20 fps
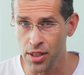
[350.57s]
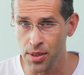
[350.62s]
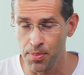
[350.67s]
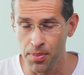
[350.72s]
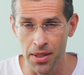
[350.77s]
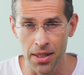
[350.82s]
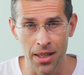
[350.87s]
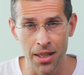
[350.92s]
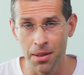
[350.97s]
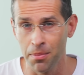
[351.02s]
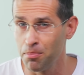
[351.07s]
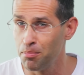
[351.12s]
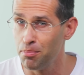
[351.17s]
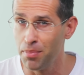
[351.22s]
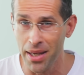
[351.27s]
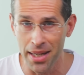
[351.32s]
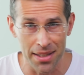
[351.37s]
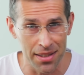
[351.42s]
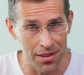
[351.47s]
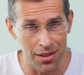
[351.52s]
Spigen,
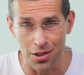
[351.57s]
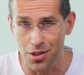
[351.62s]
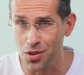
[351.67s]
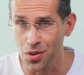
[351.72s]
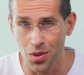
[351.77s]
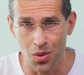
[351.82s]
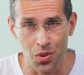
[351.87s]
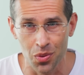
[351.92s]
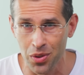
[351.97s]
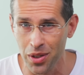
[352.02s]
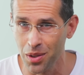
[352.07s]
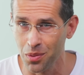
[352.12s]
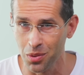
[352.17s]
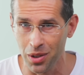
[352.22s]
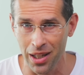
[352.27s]
Baseus, Ugreen,